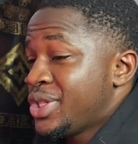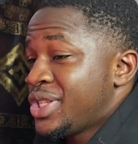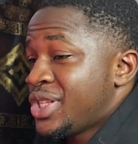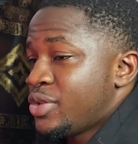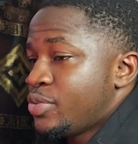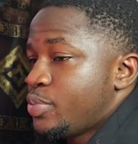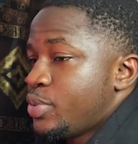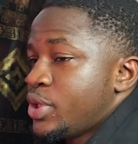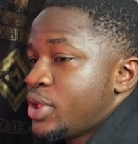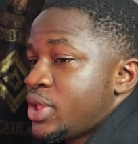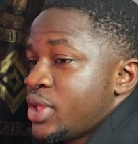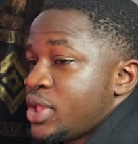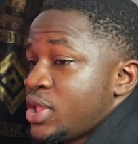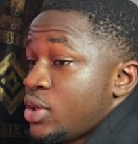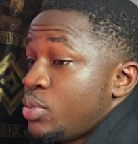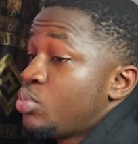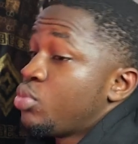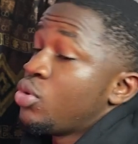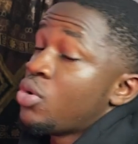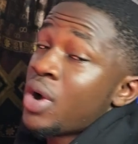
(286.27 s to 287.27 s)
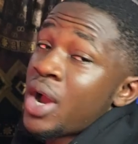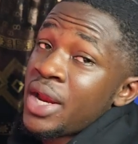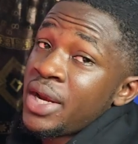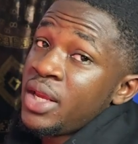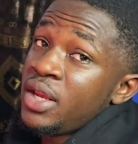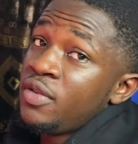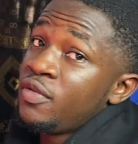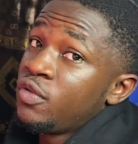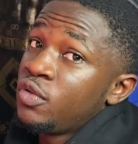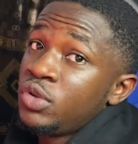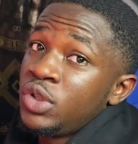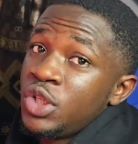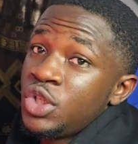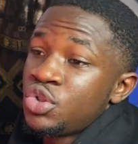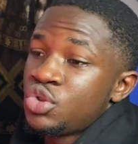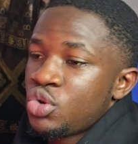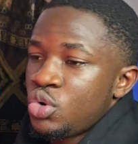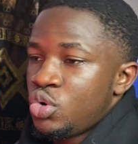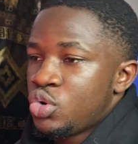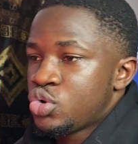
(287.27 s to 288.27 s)
this is pretty simple. I didn't even
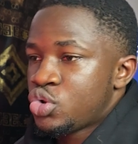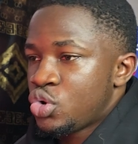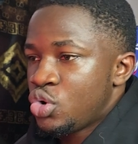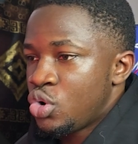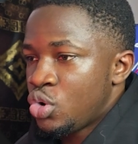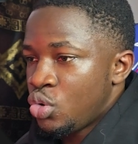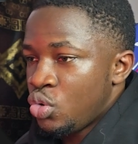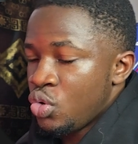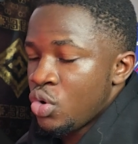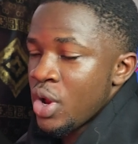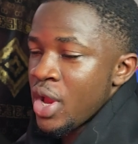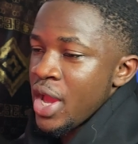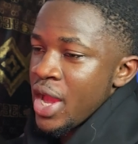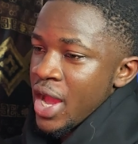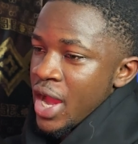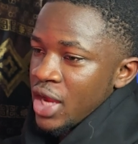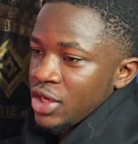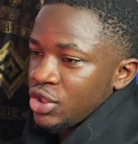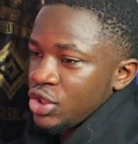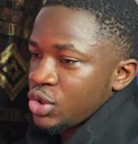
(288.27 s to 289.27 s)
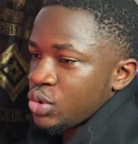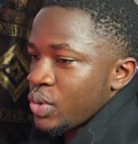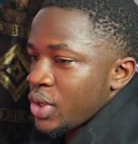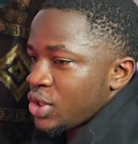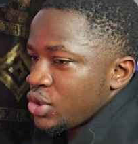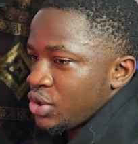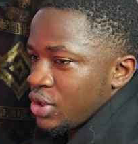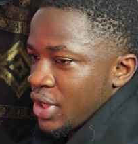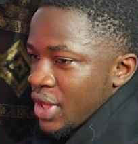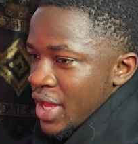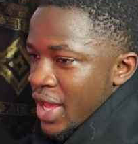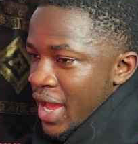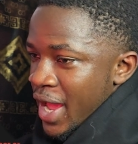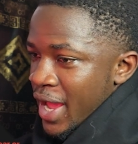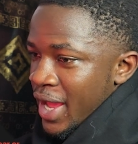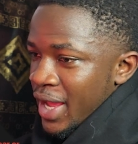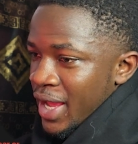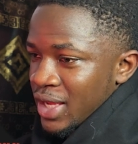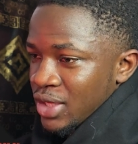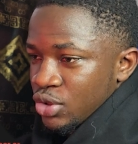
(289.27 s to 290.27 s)
need to go to Google. I just went to the
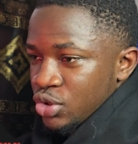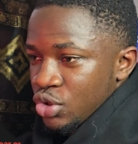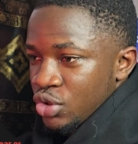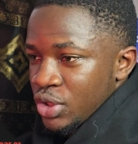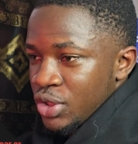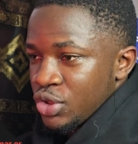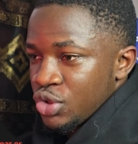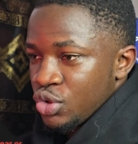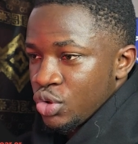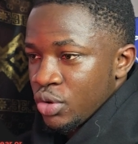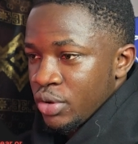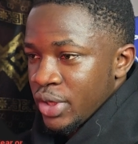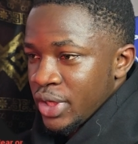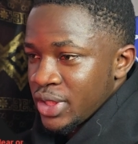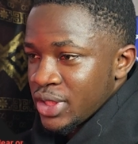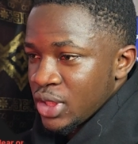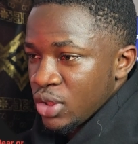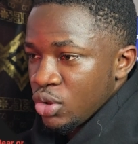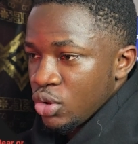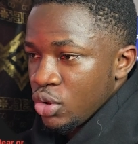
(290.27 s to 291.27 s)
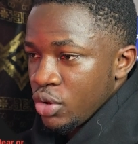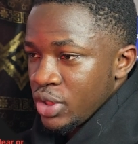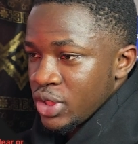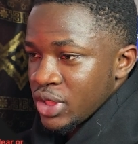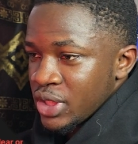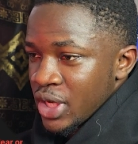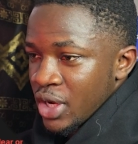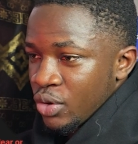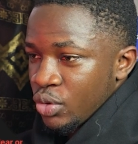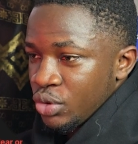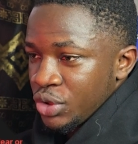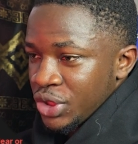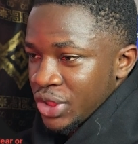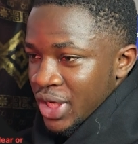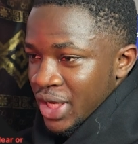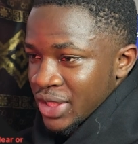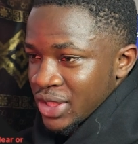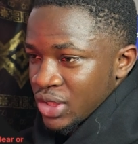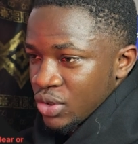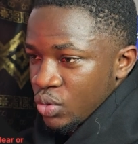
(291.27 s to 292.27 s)
AI and told it to create a glowing circle
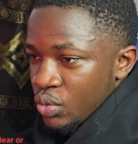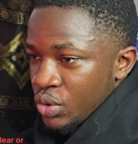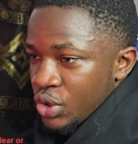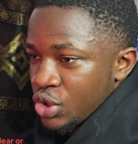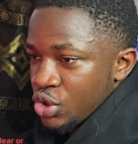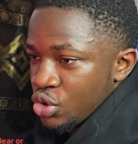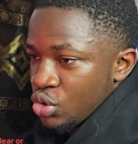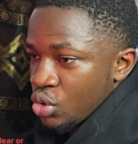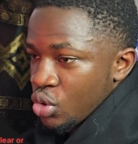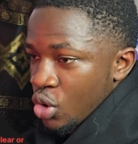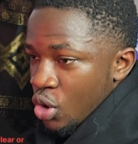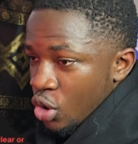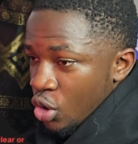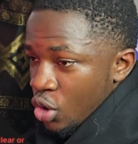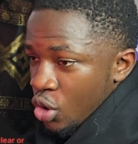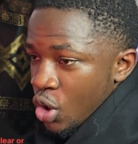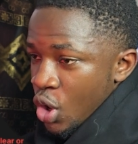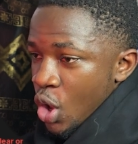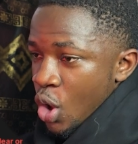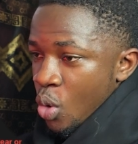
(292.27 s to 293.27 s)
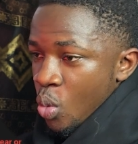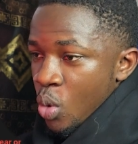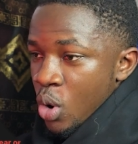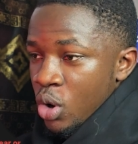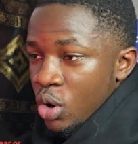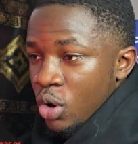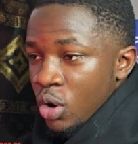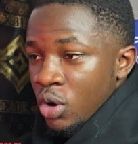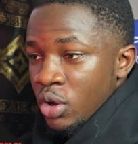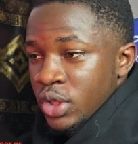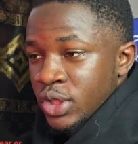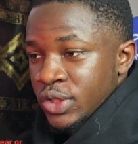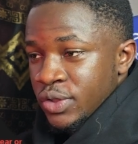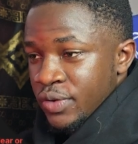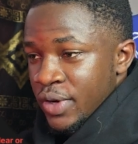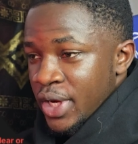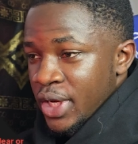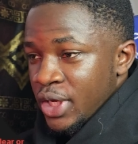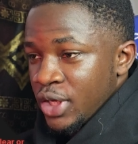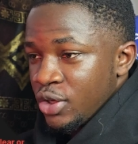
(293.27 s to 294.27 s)
chart with two colors. One color is
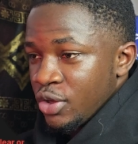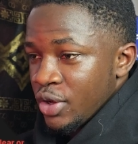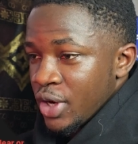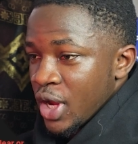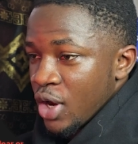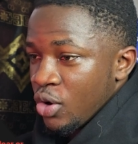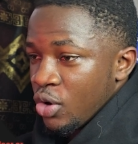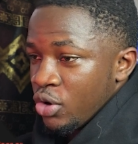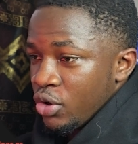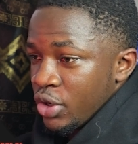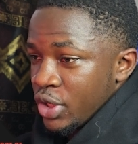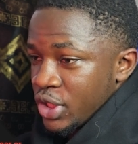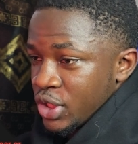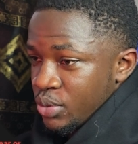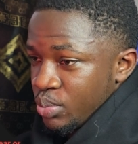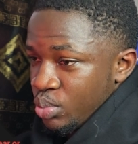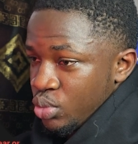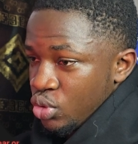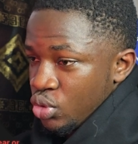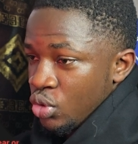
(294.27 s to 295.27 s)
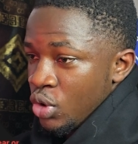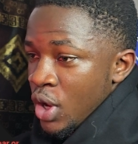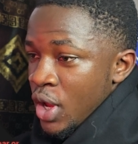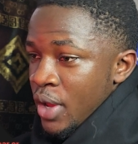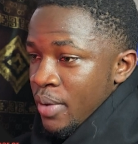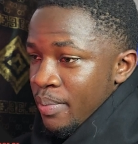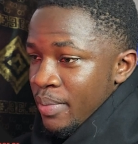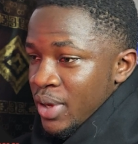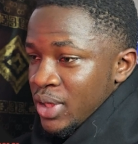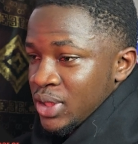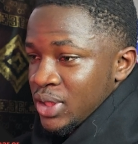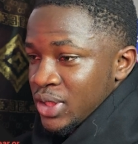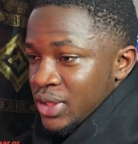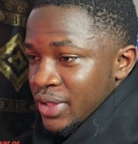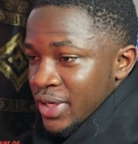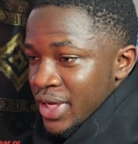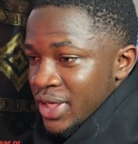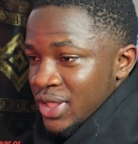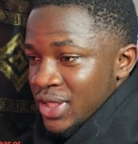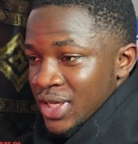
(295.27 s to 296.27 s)
red, the other color is blue. Make the
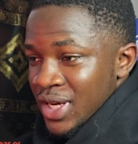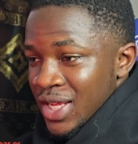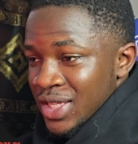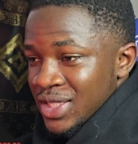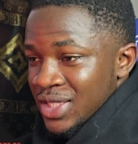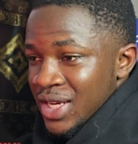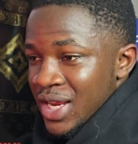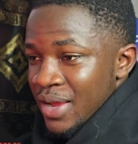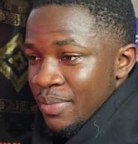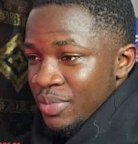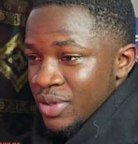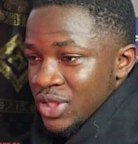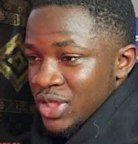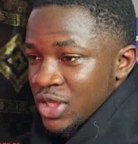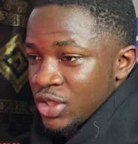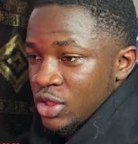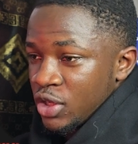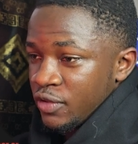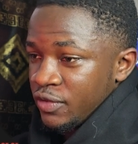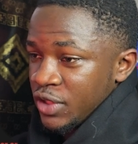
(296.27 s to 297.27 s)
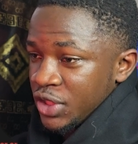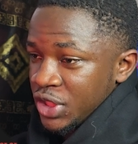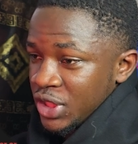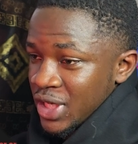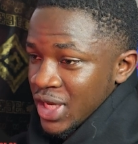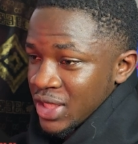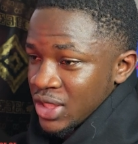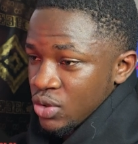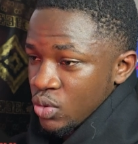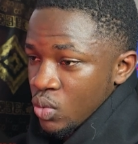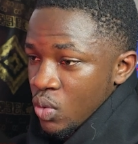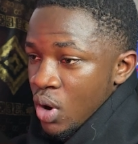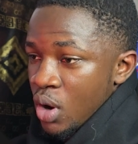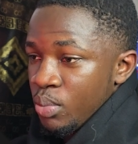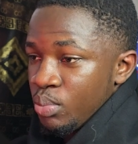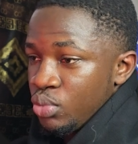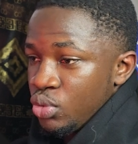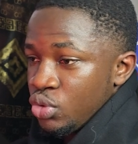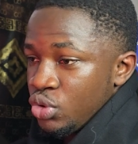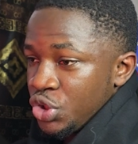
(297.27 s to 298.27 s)
red 99% of the chart, while
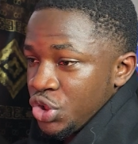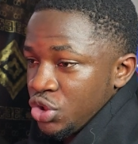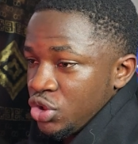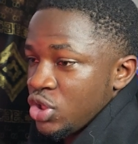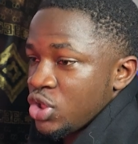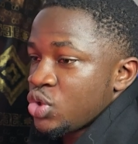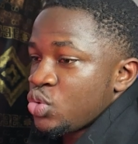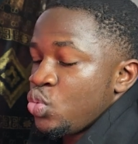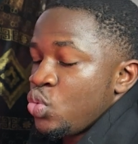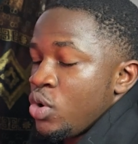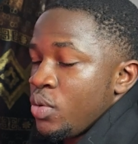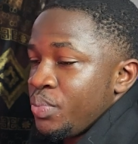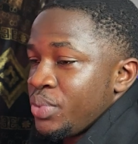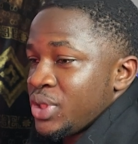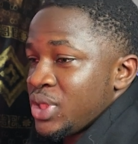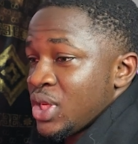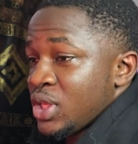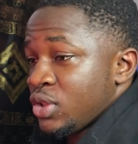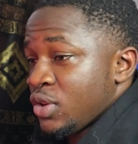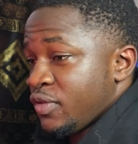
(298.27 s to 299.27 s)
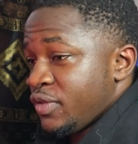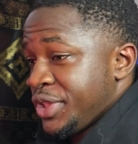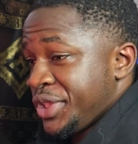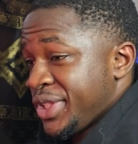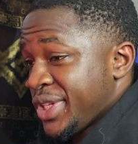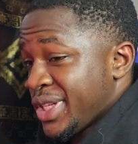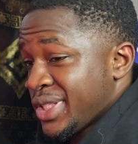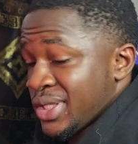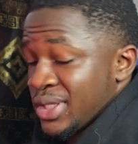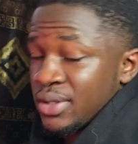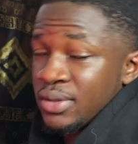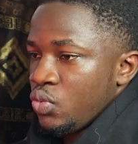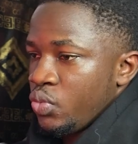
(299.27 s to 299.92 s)
blue is just 1% of the chart,